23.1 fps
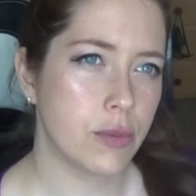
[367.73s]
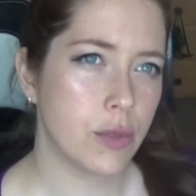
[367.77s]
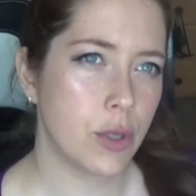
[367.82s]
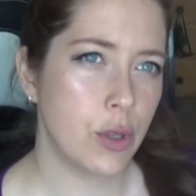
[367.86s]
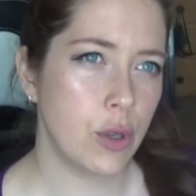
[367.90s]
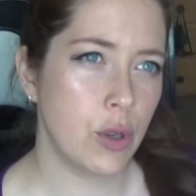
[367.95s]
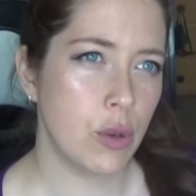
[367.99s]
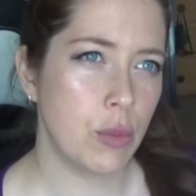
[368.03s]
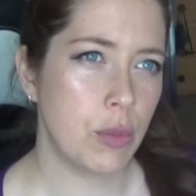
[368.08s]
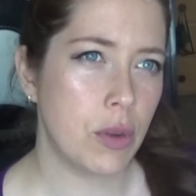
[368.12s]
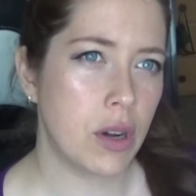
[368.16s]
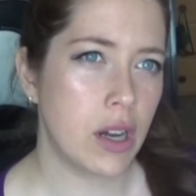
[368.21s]

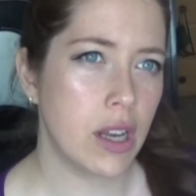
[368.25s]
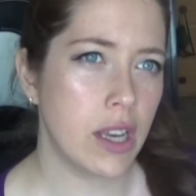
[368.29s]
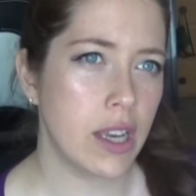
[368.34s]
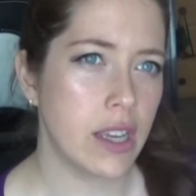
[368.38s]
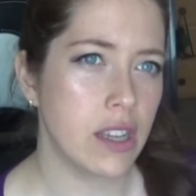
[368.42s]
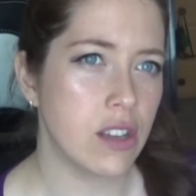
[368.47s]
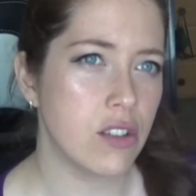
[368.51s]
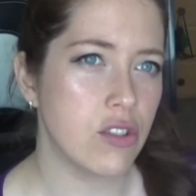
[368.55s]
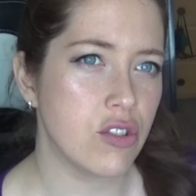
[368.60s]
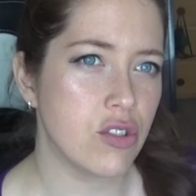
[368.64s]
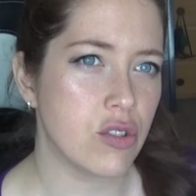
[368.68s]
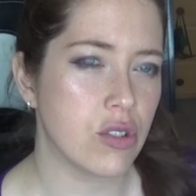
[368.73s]
Who am I
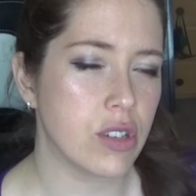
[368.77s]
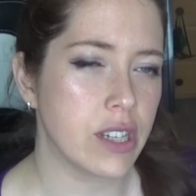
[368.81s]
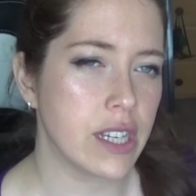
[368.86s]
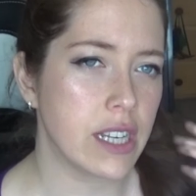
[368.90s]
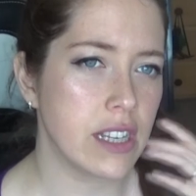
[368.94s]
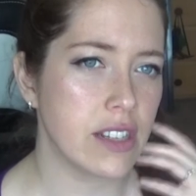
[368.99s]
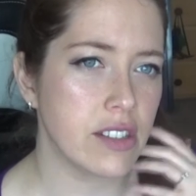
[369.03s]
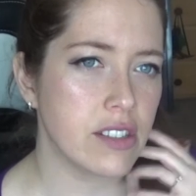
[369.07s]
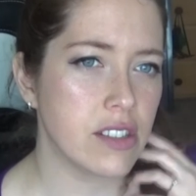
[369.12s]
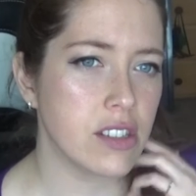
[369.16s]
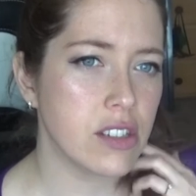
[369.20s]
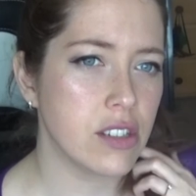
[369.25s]
enjoying
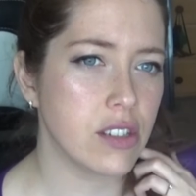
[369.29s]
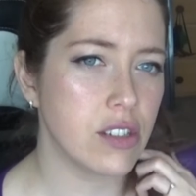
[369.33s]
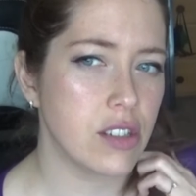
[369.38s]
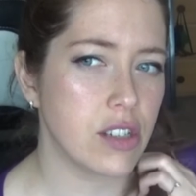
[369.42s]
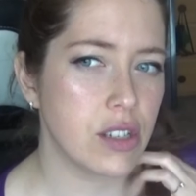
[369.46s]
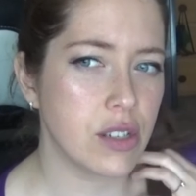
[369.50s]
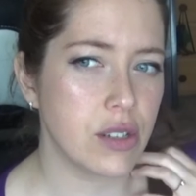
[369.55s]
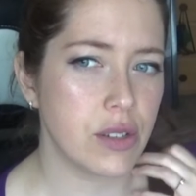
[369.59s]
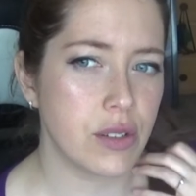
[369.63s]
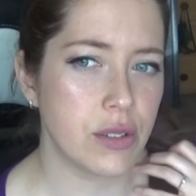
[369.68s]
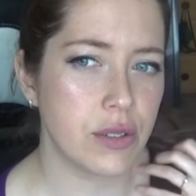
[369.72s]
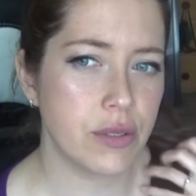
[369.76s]
listening
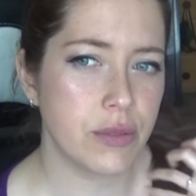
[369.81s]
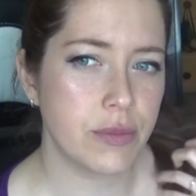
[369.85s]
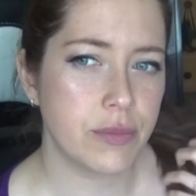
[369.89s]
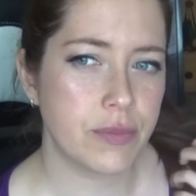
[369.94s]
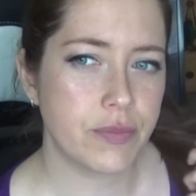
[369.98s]
to?